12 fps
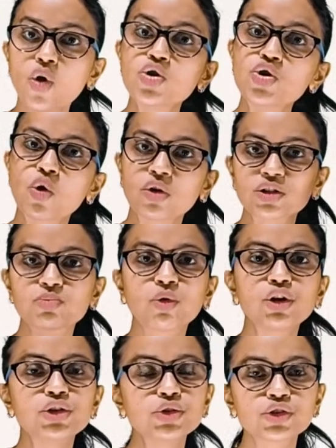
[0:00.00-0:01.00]
Noise
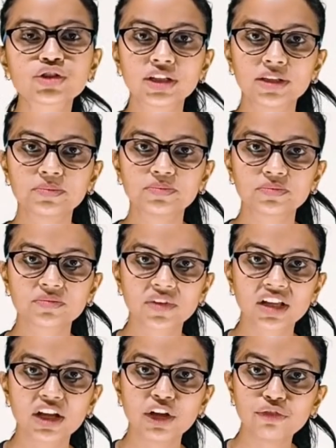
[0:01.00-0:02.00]
pollution.
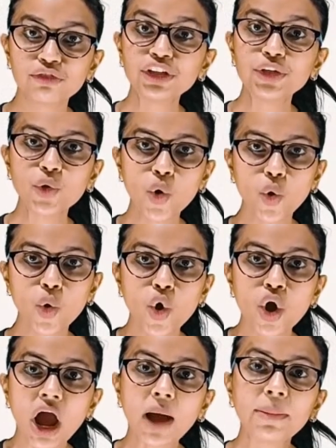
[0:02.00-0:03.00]
We
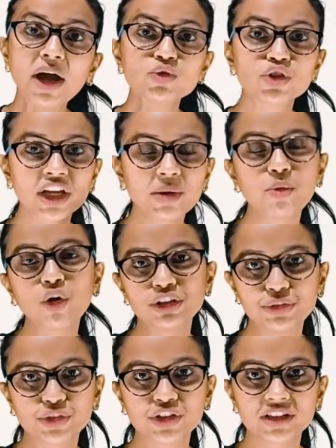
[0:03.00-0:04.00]
know about air
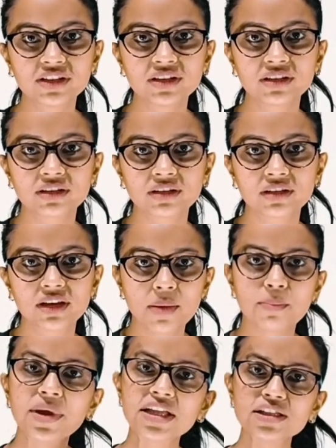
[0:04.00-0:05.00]
pollution.
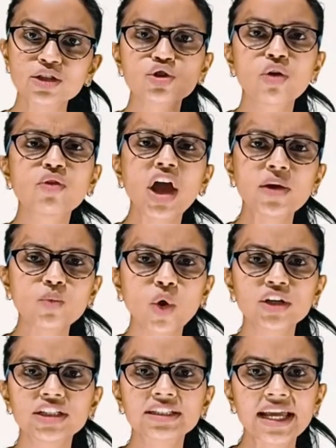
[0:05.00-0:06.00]
Presence of
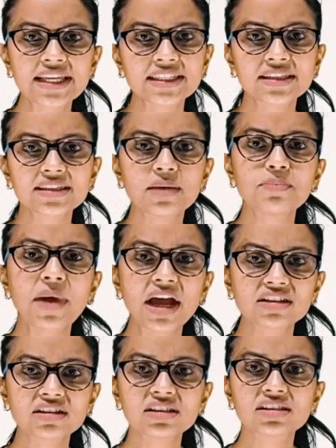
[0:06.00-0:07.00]
unwanted gases and
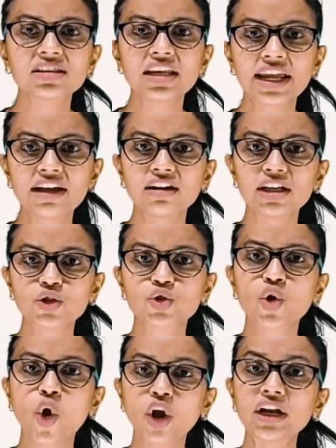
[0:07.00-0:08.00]
particles in air is
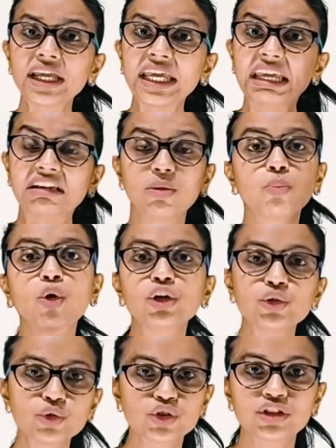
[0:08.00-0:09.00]
called air
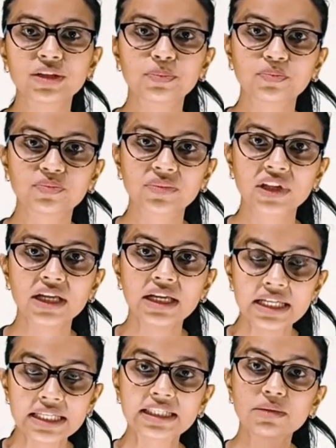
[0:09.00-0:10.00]
pollution.
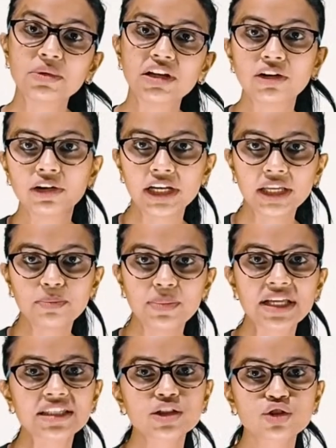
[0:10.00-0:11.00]
Similarly,
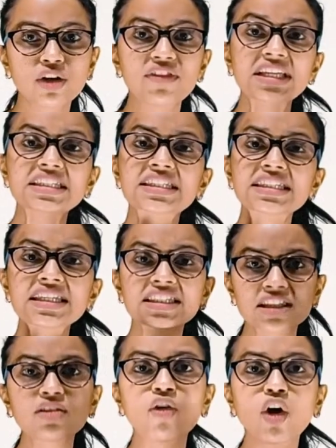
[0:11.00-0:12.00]
presence of
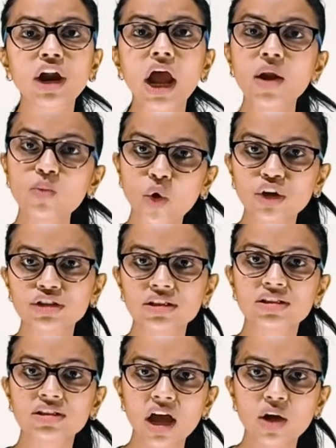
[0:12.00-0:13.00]
excessive or
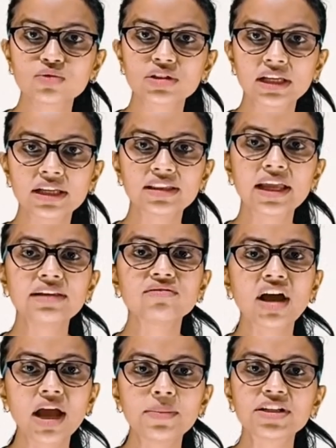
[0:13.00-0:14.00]
unwanted sounds in the
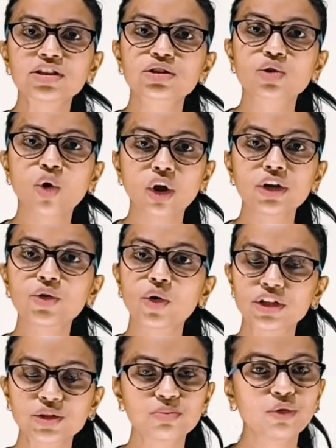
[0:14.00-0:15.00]
environment is called
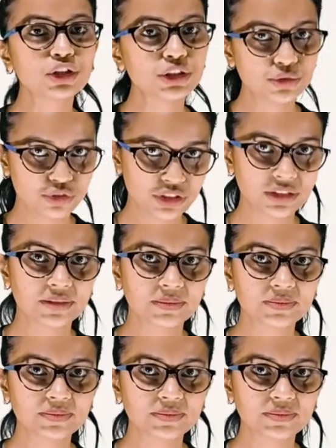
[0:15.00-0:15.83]
noise pollution.